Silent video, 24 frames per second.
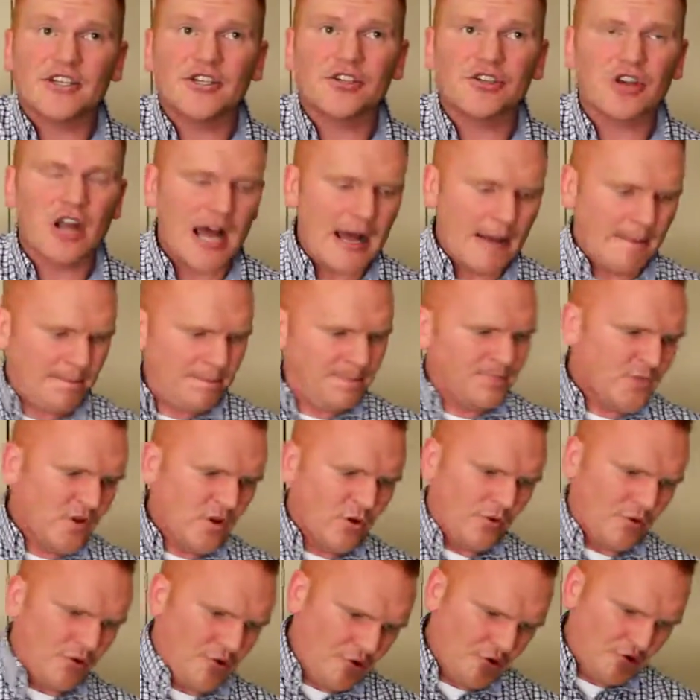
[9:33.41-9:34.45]
to drop.
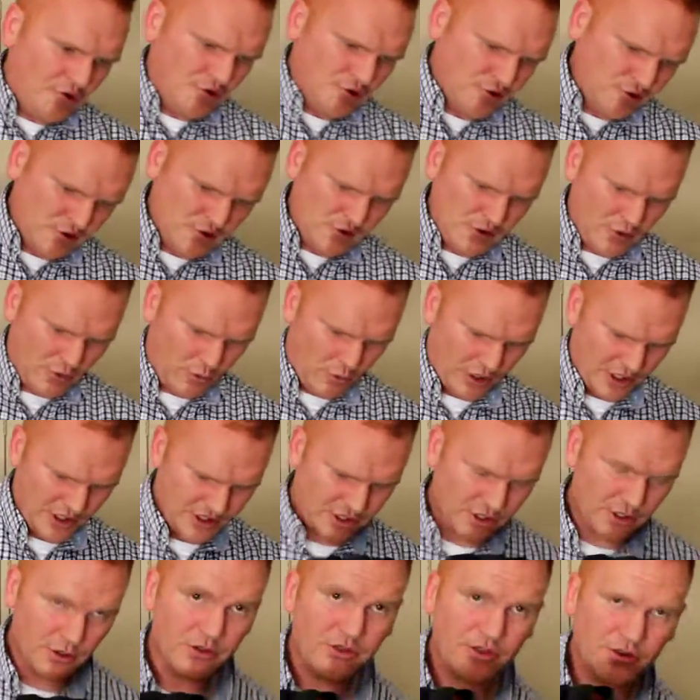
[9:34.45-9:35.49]
1,
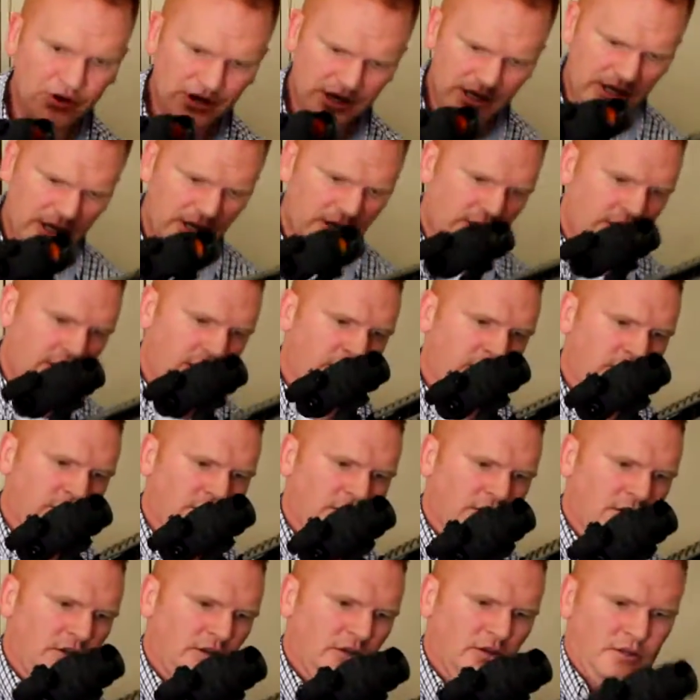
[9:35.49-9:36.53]
2, 3,
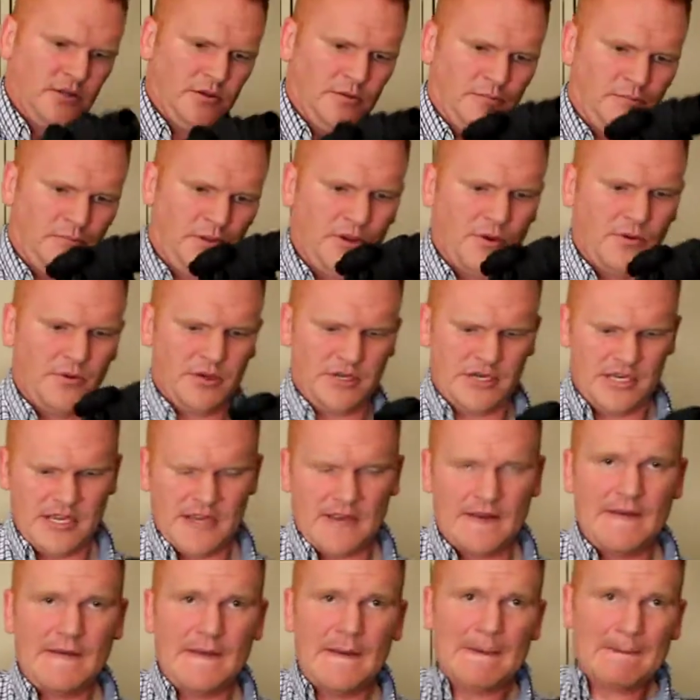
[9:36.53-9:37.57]
put one
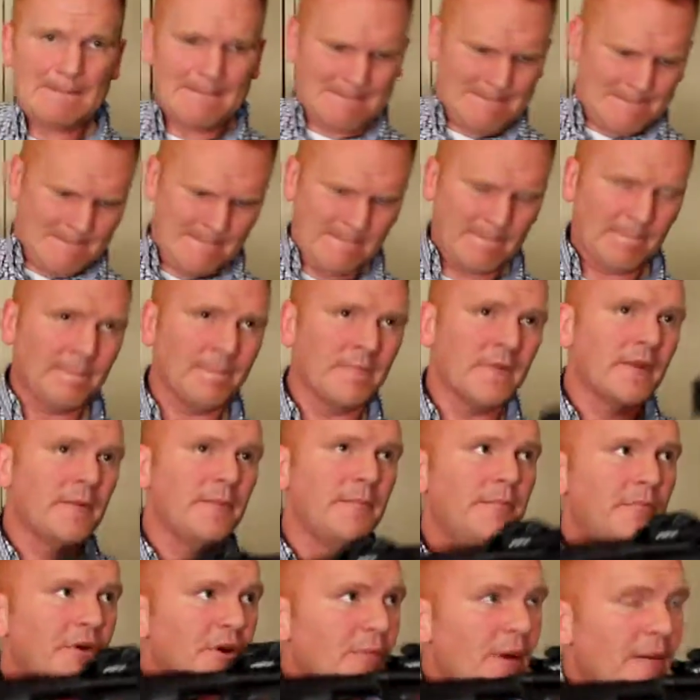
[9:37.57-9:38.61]
in,
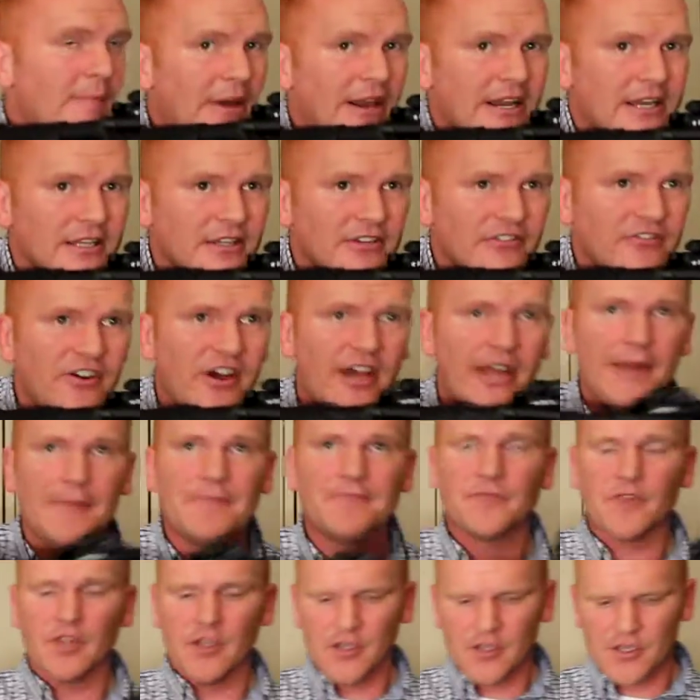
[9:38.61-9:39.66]
boom, I'm back in the fight.
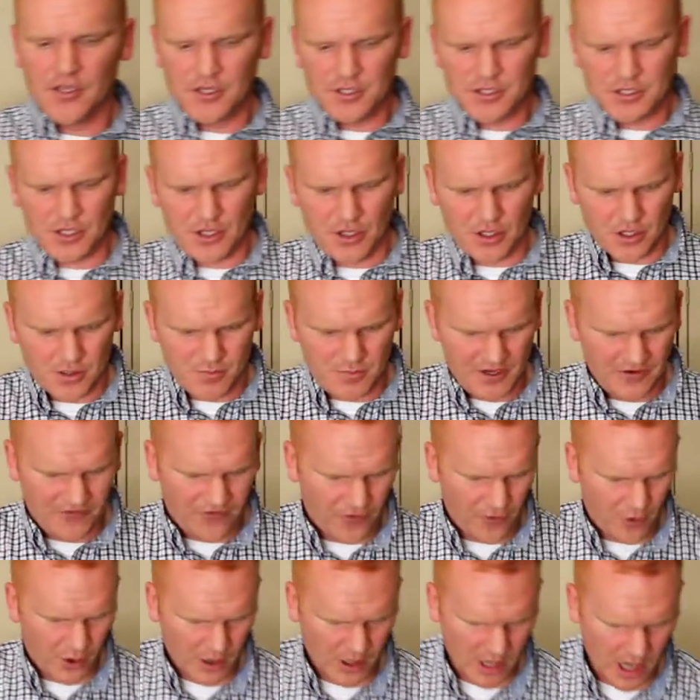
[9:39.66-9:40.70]
So there are gonna be
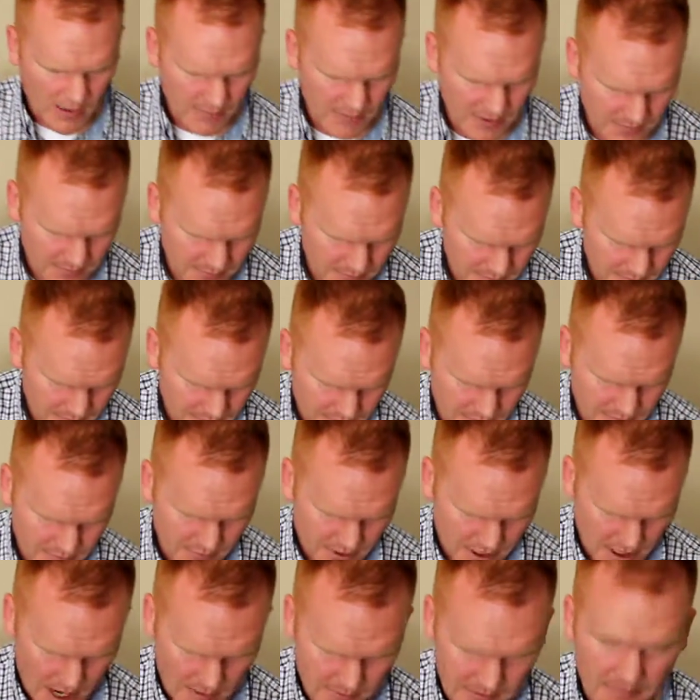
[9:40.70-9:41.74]
4 common
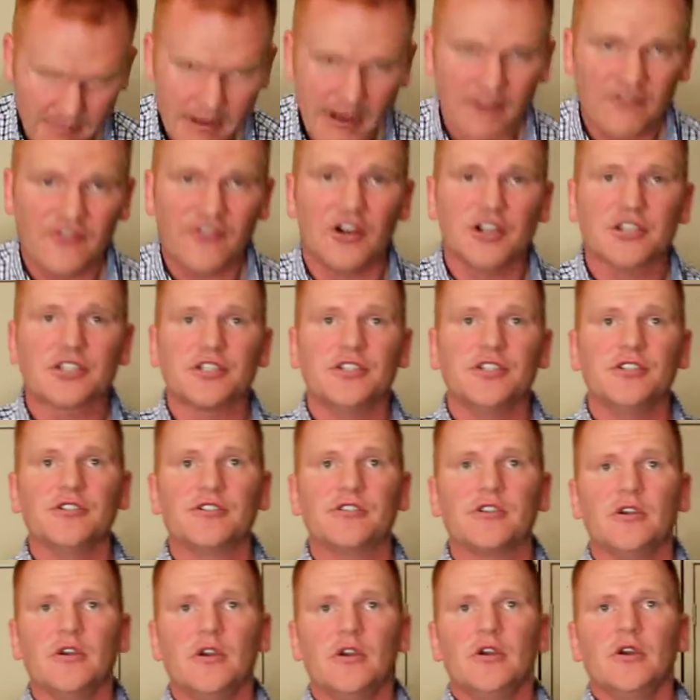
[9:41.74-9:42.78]

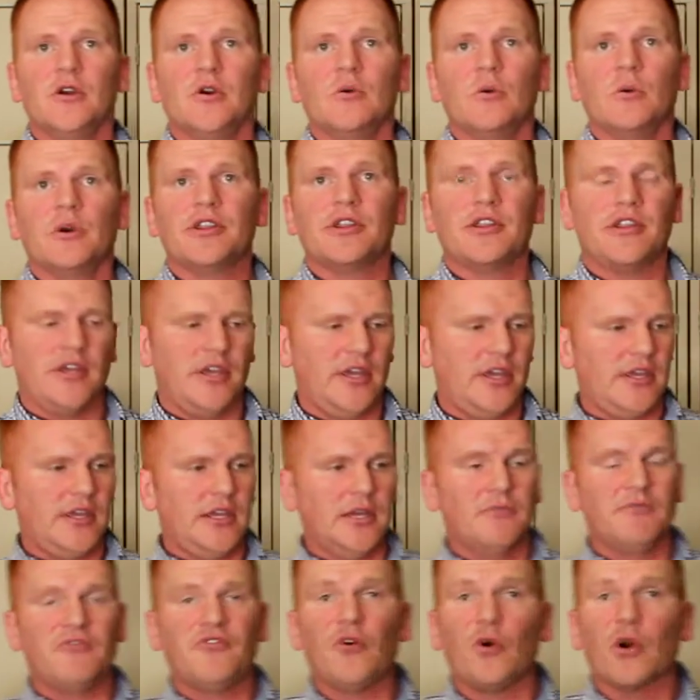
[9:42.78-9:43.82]
malfunctions with a
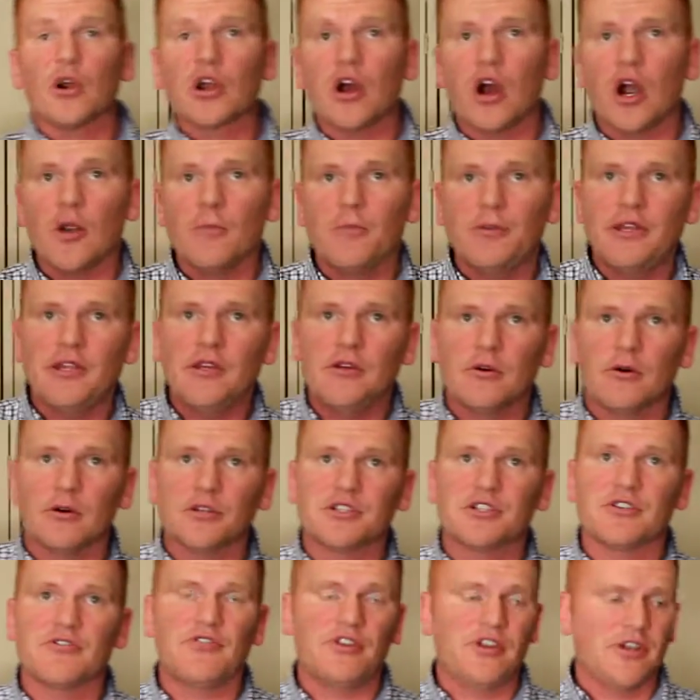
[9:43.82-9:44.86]
M4 carbine or
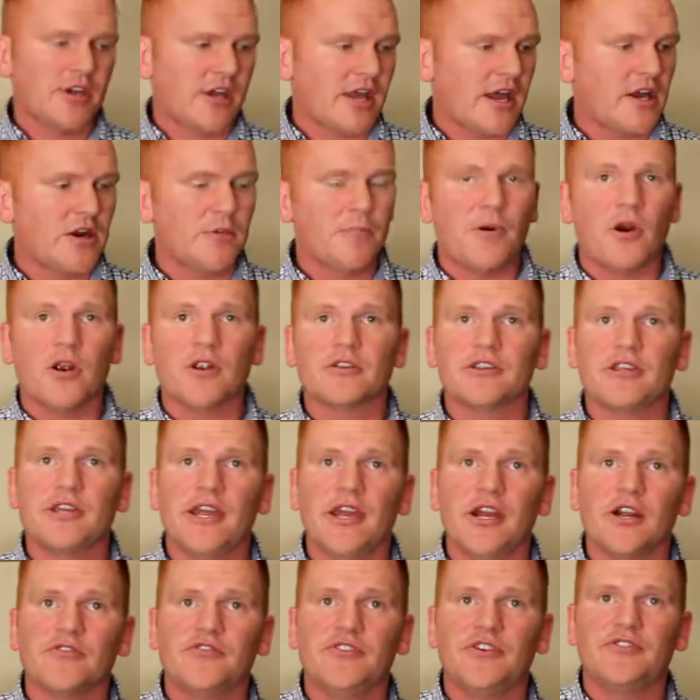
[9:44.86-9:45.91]
its civilian counterpart, the
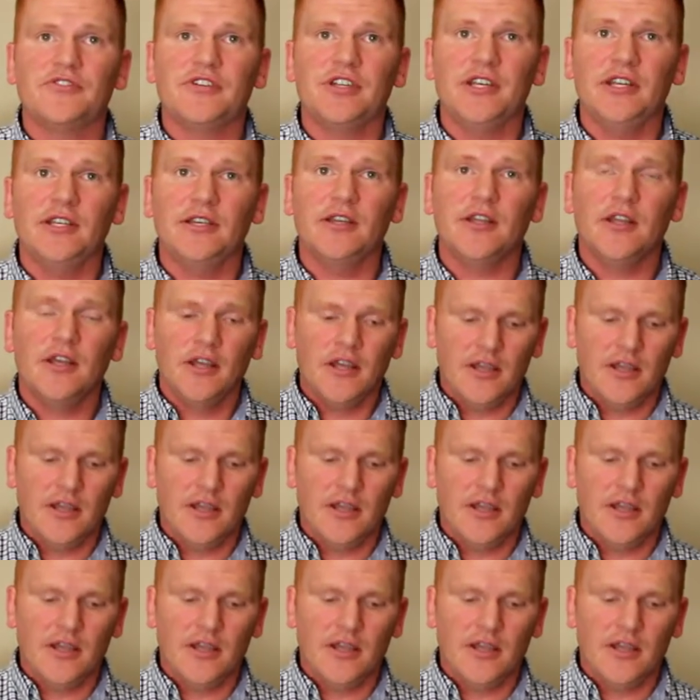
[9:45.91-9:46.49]
AR15.